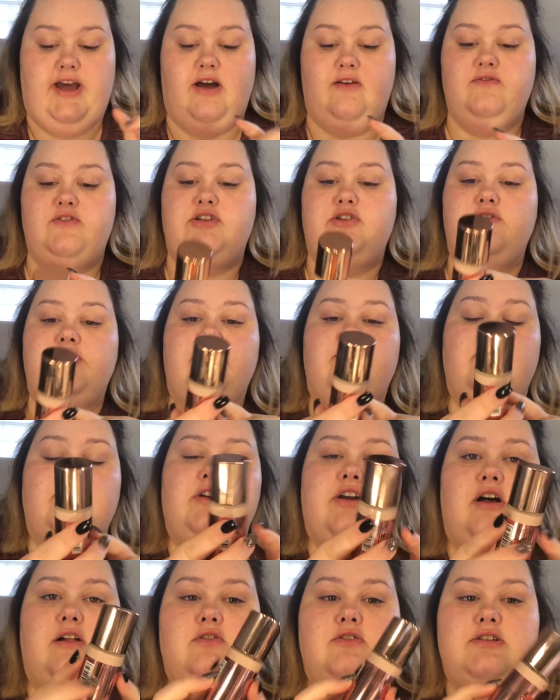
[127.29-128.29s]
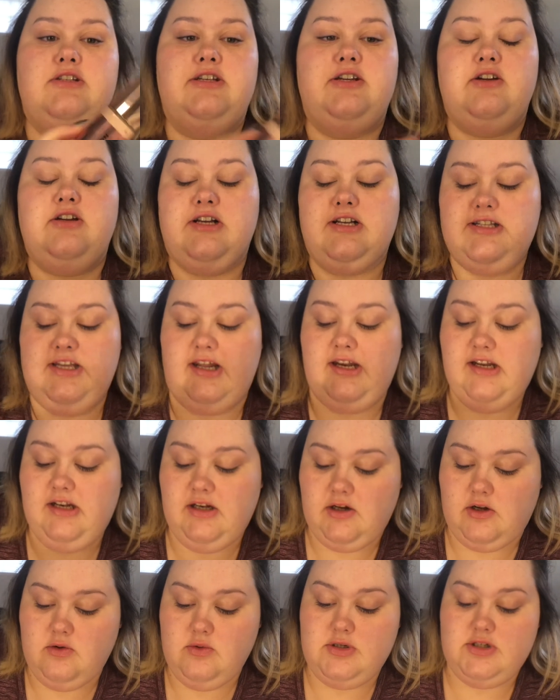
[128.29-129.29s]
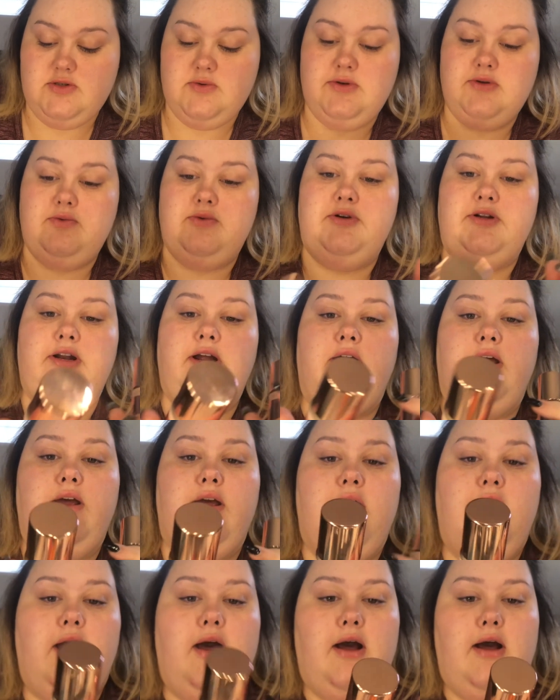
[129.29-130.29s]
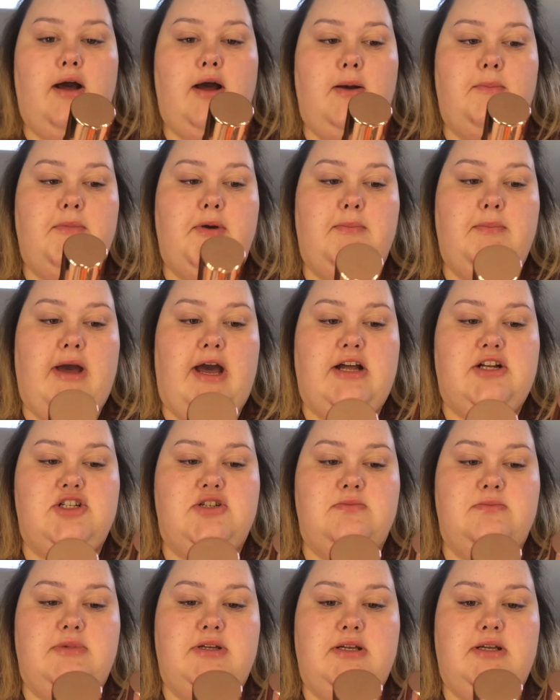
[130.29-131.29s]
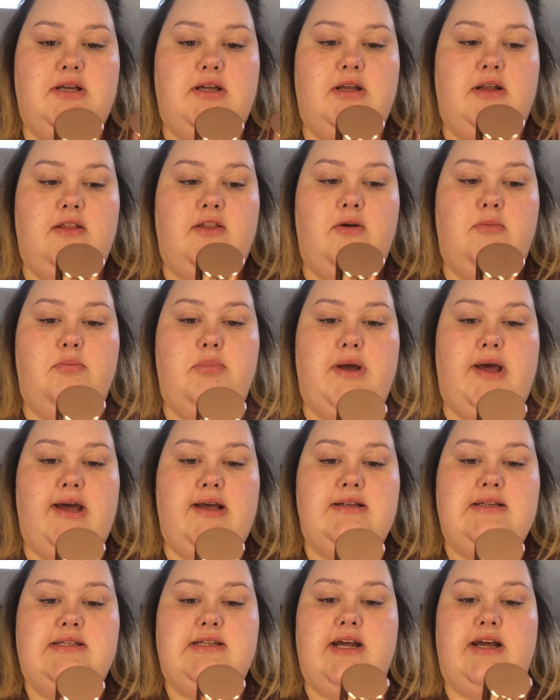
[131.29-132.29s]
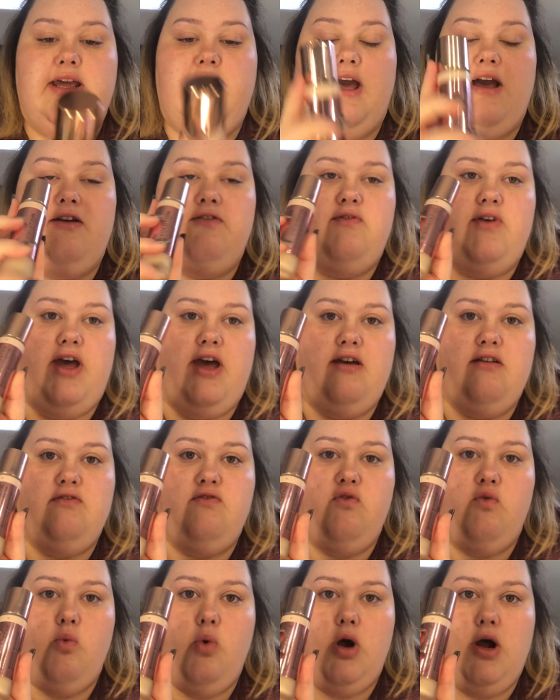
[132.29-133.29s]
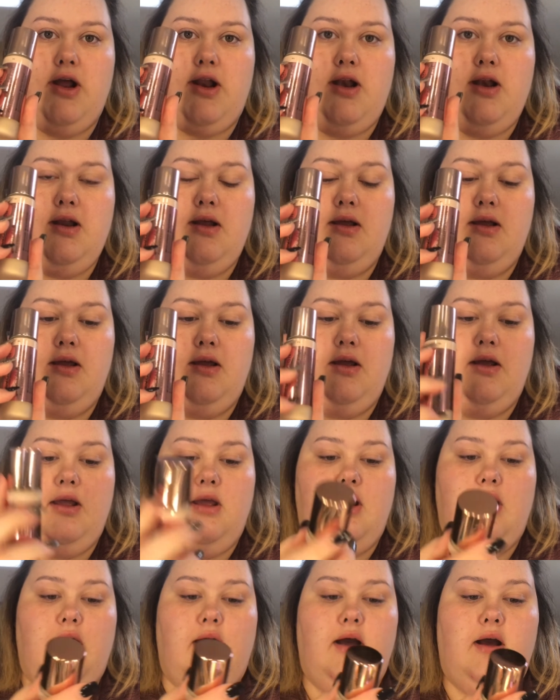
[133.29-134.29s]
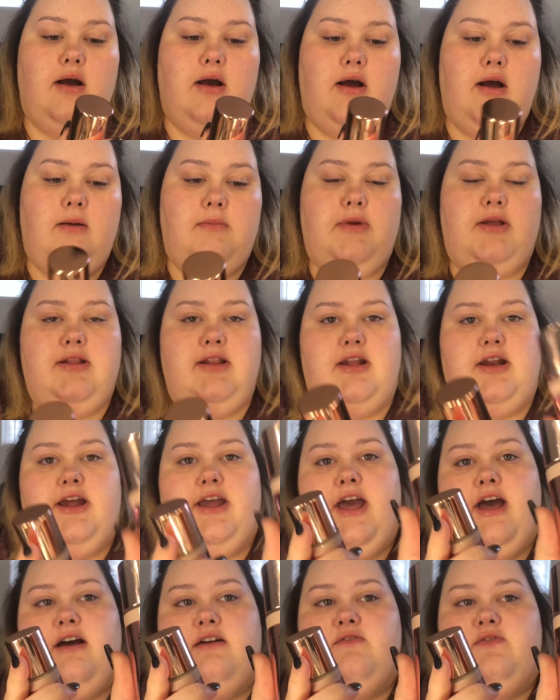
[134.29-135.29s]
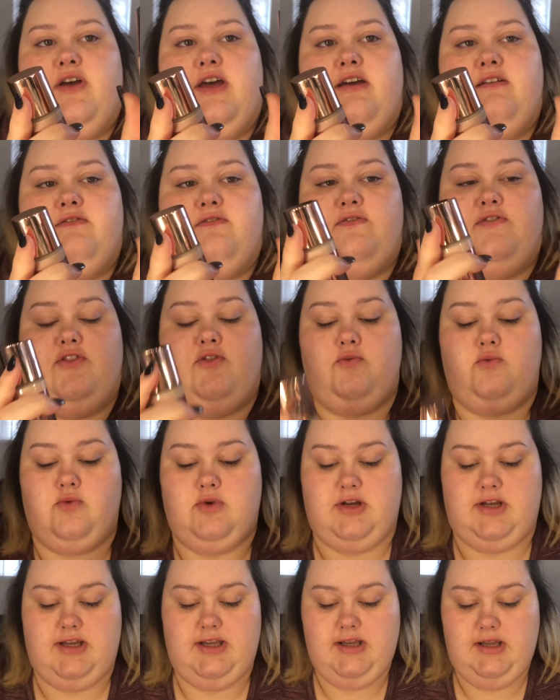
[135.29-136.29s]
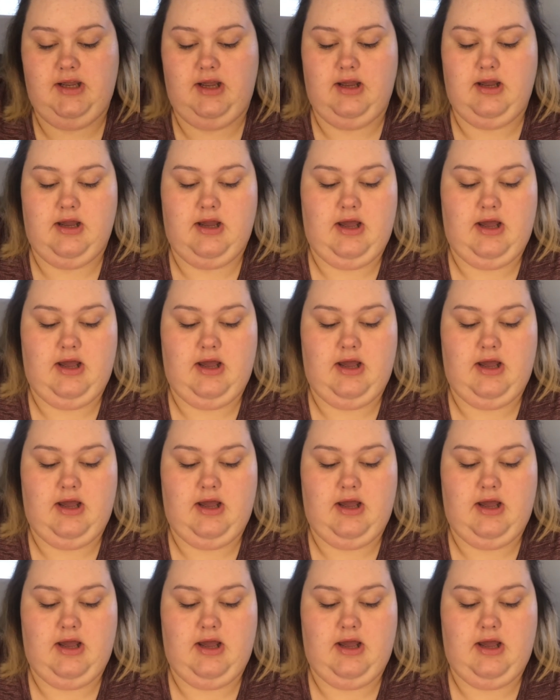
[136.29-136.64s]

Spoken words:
I have two different colors here because I didn't know which one would match me the best. I have F1 and then I have F3.